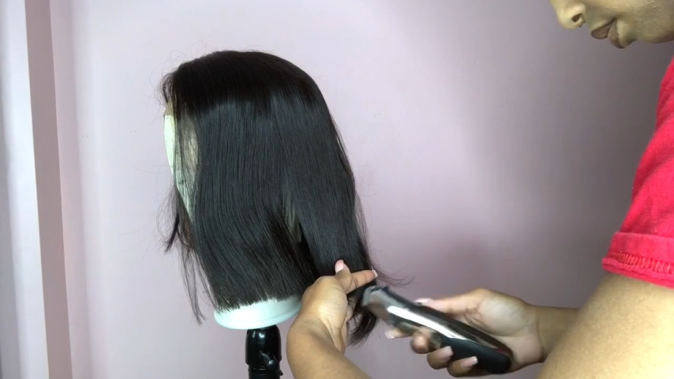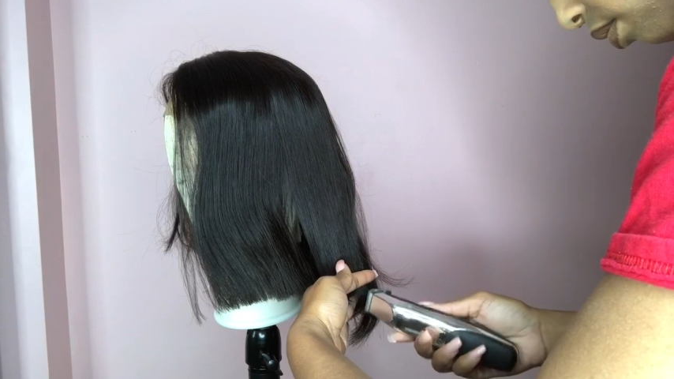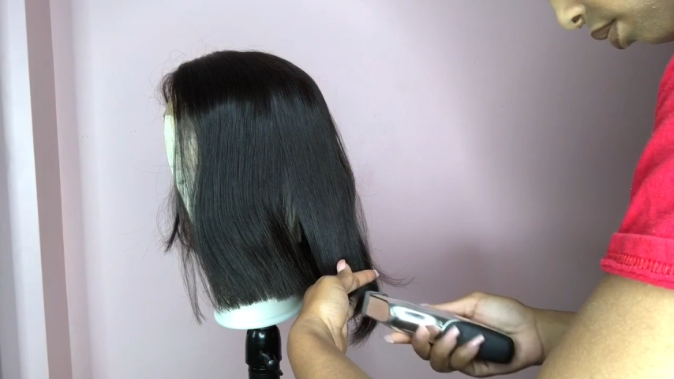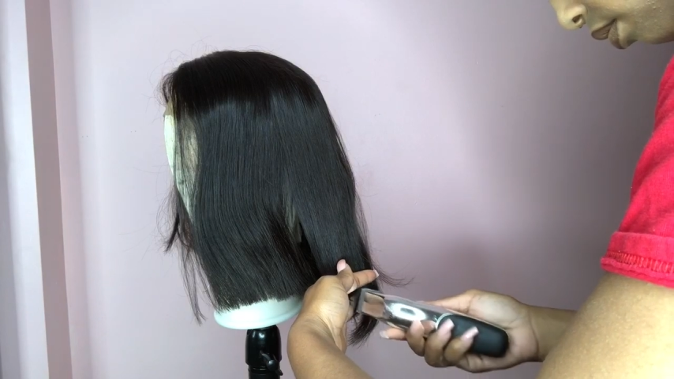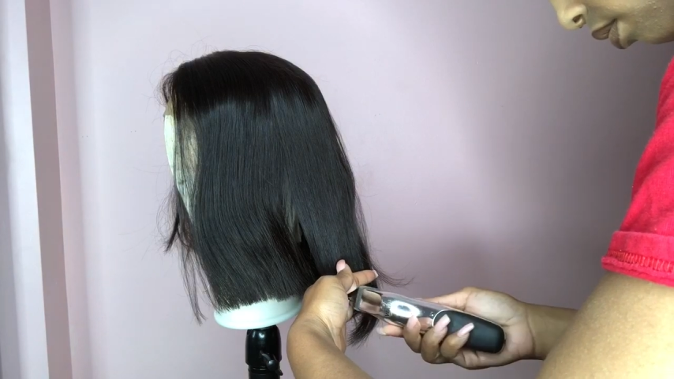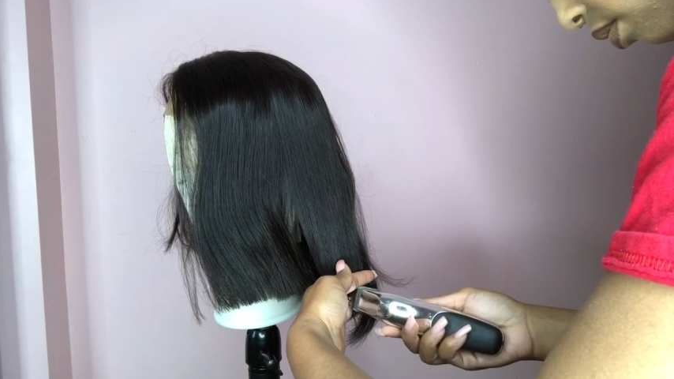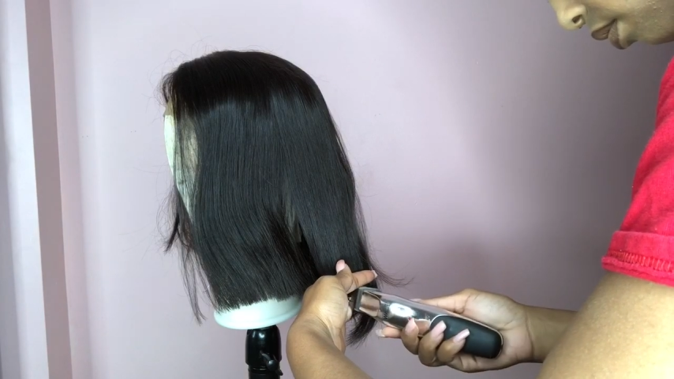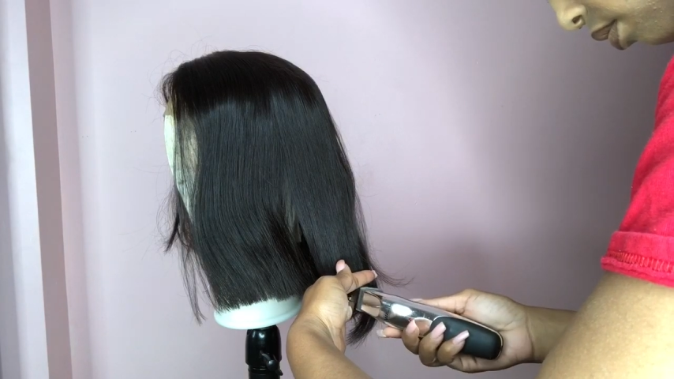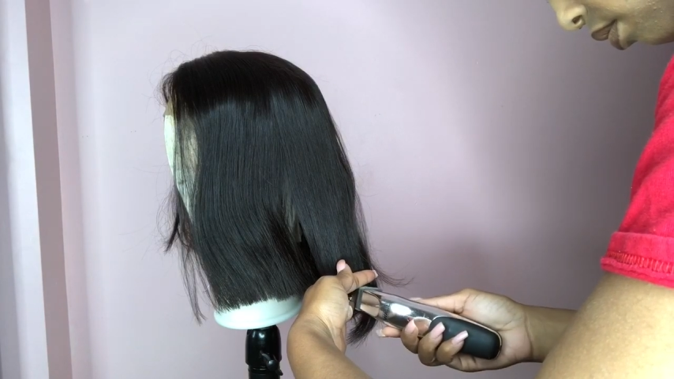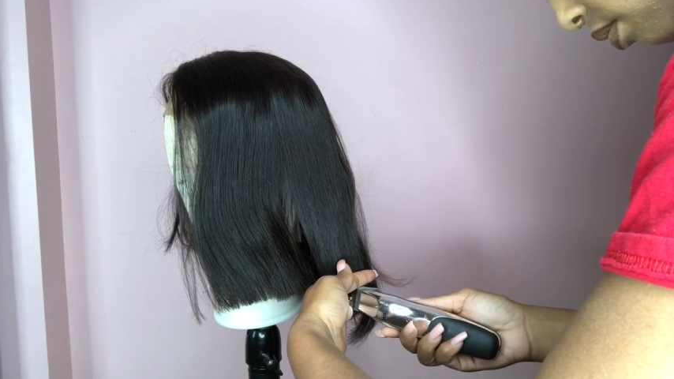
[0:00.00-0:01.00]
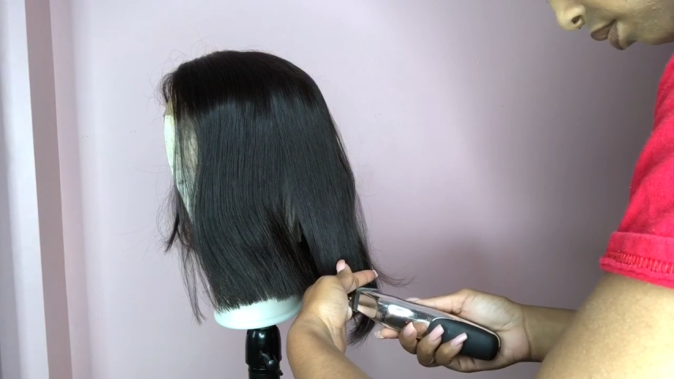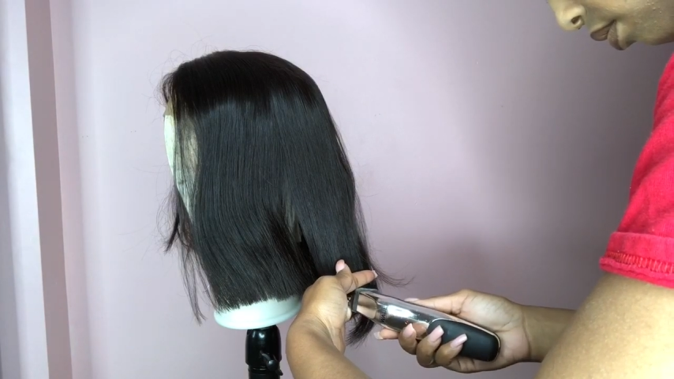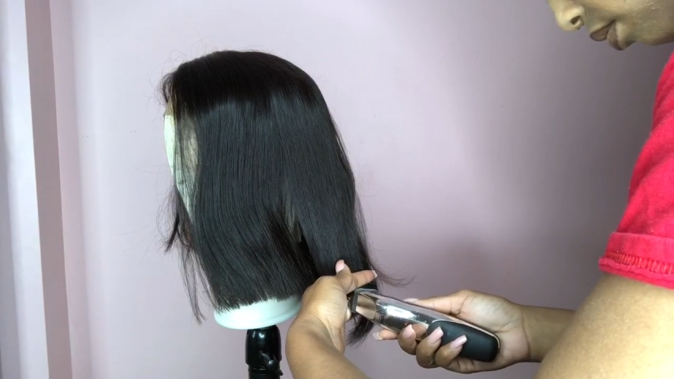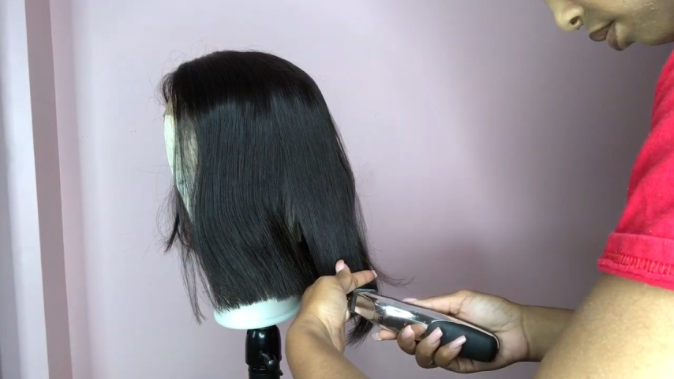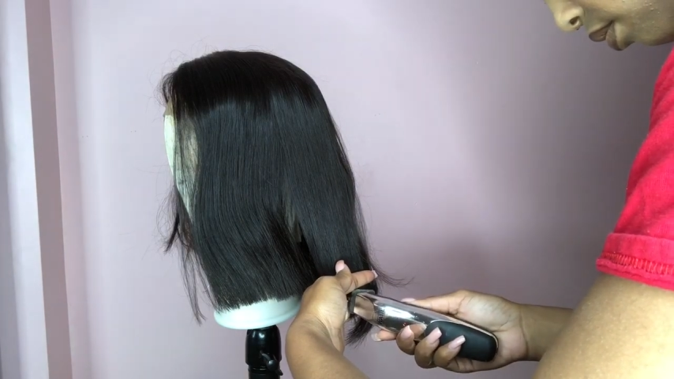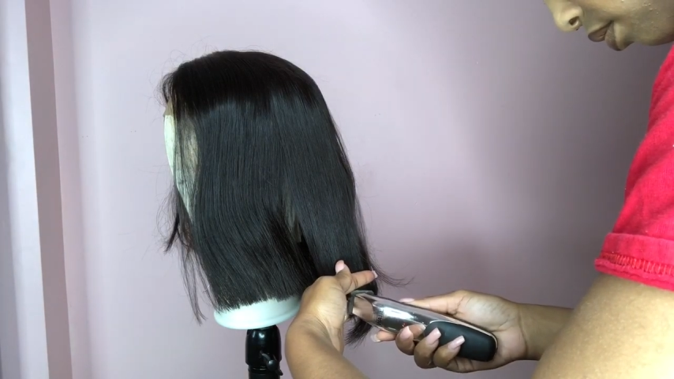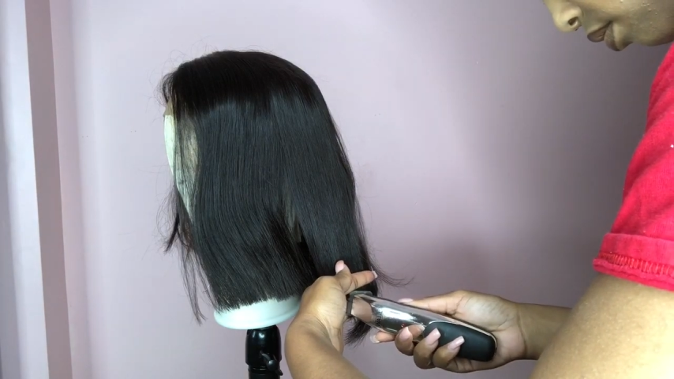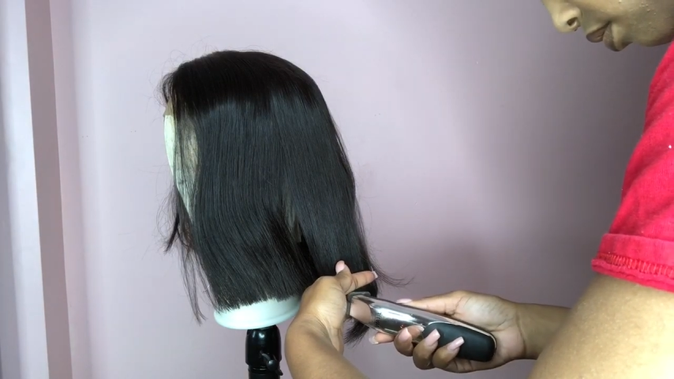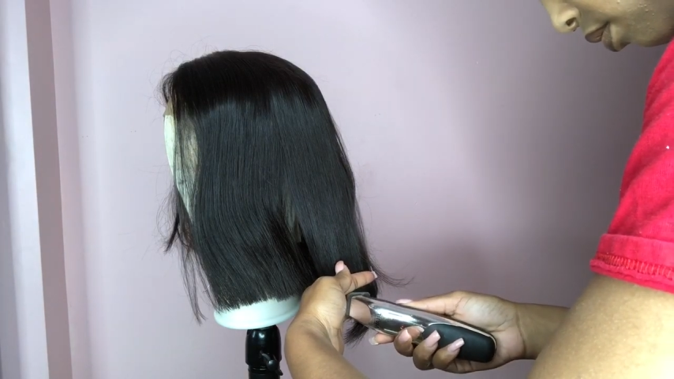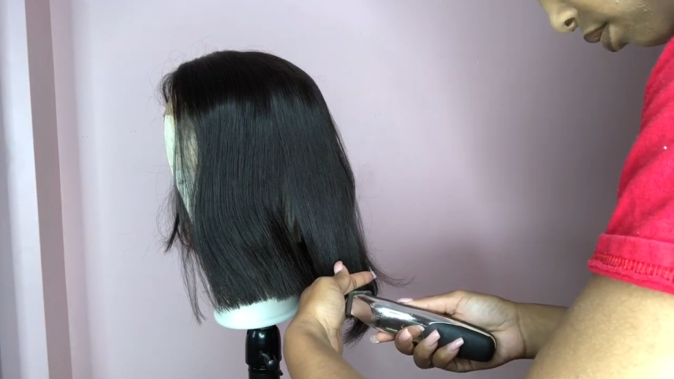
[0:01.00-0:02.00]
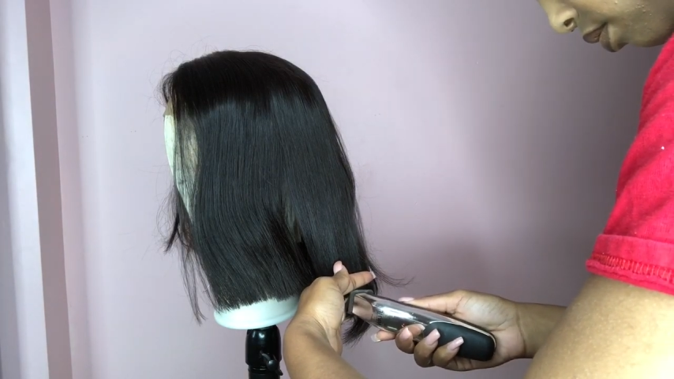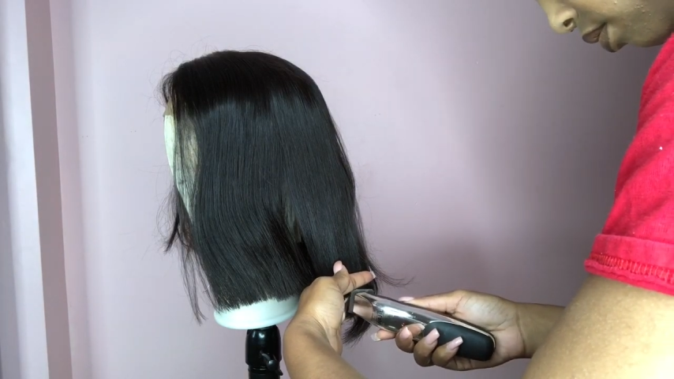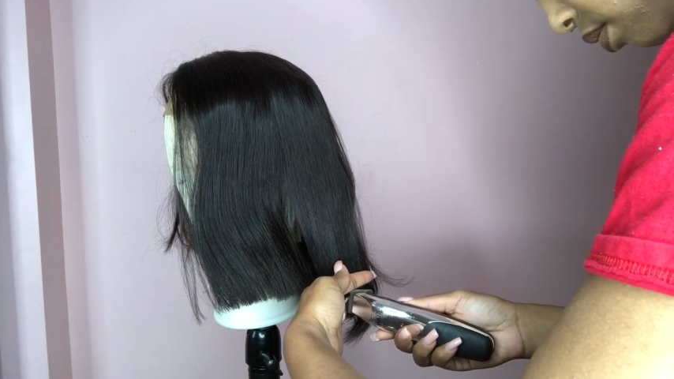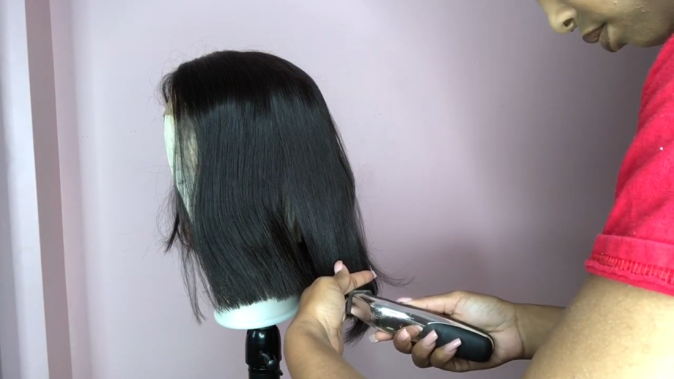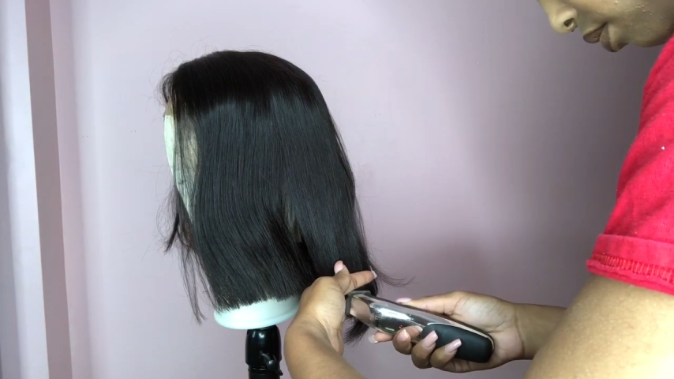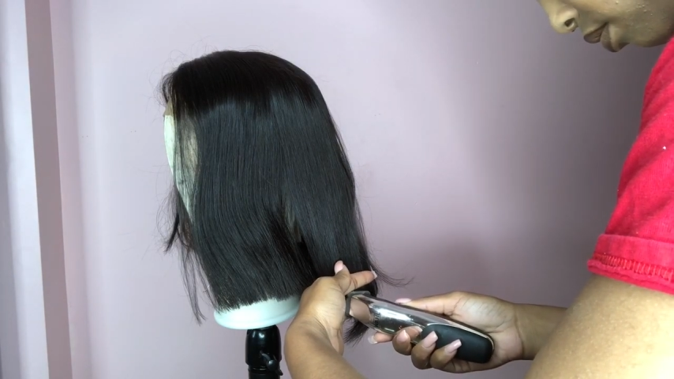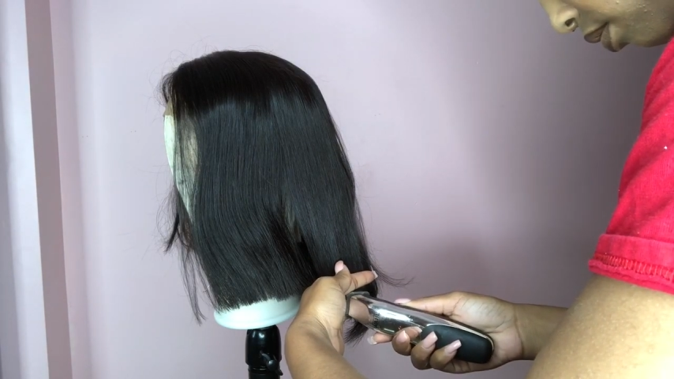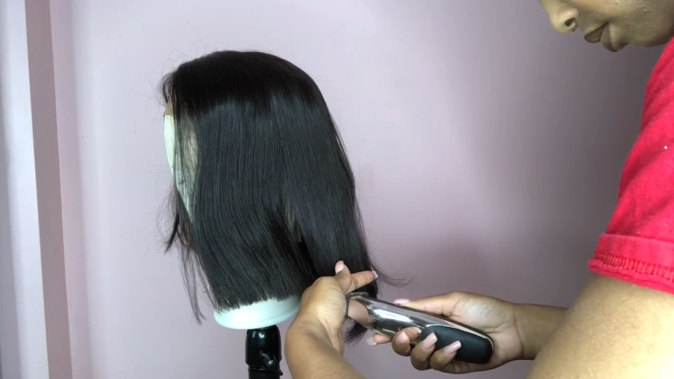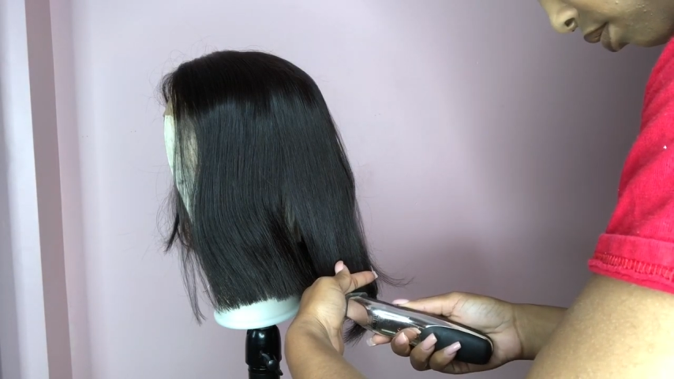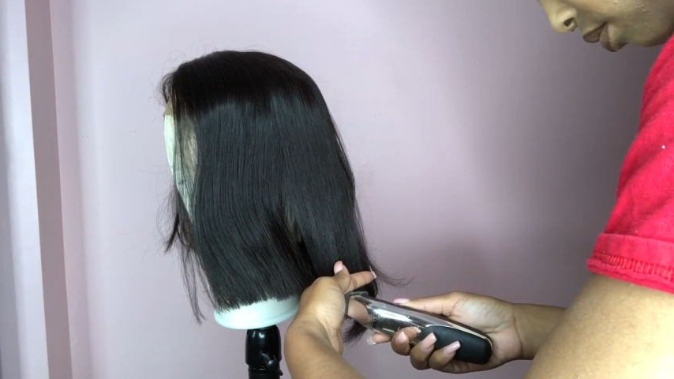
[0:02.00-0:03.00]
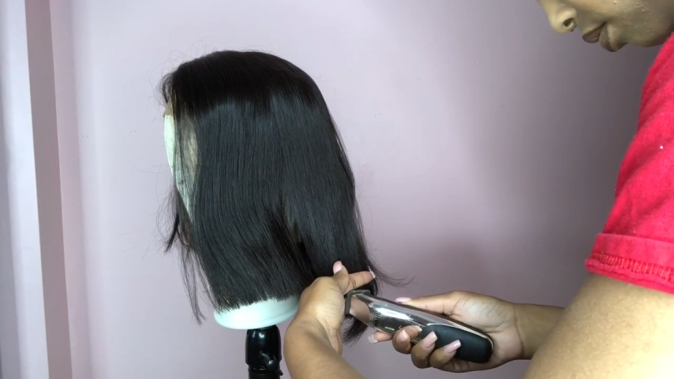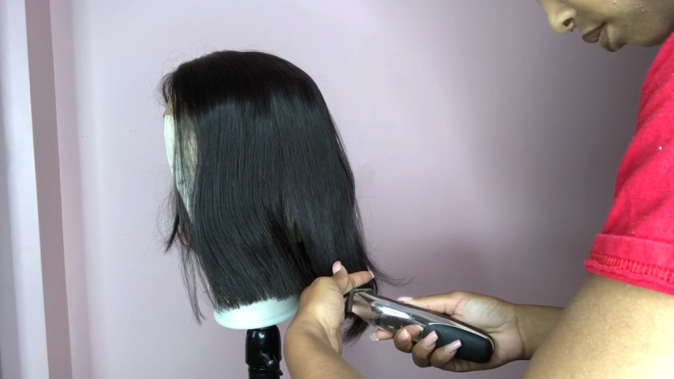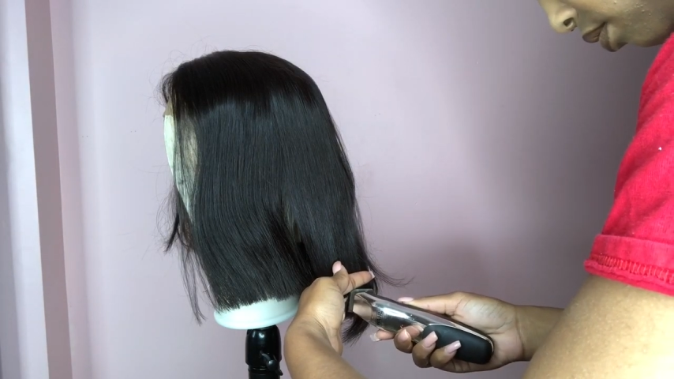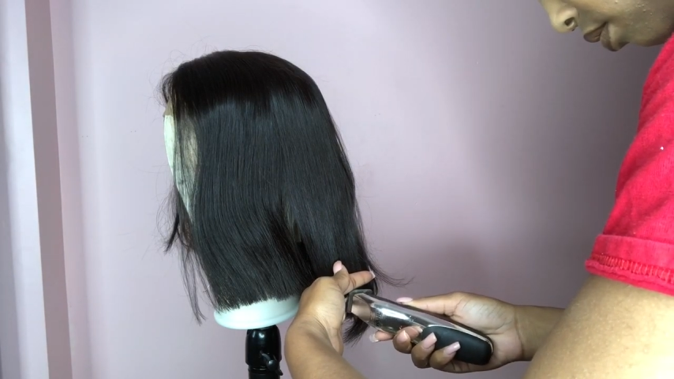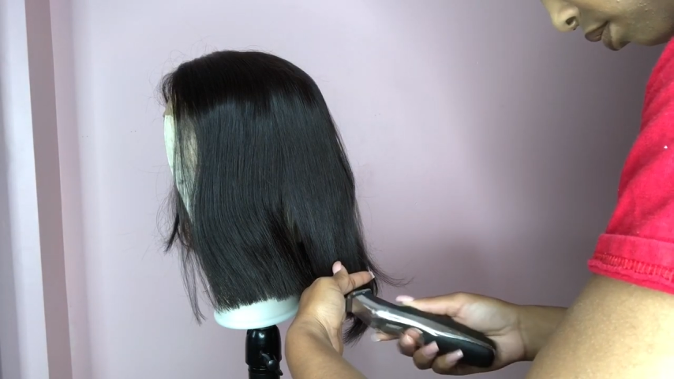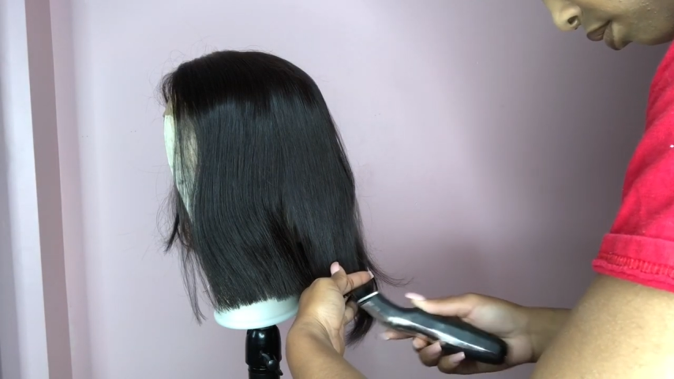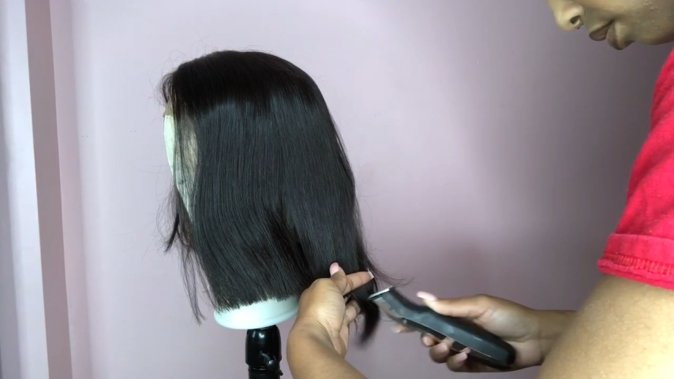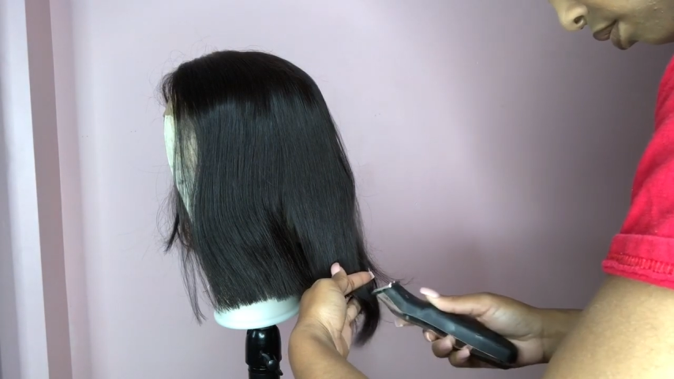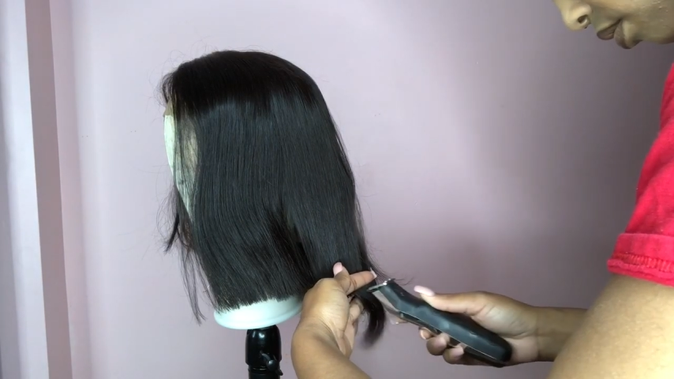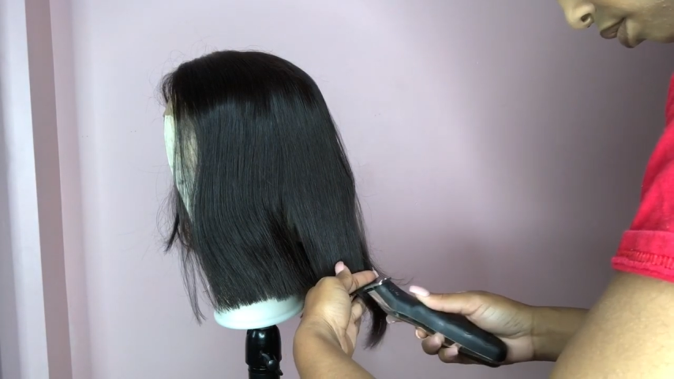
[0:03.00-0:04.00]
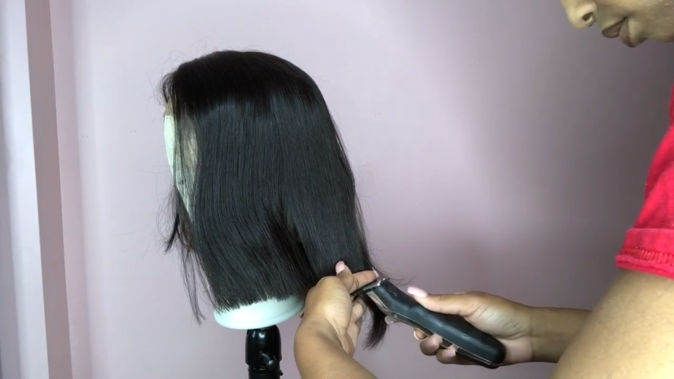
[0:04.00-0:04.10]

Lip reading: (no speaker visible)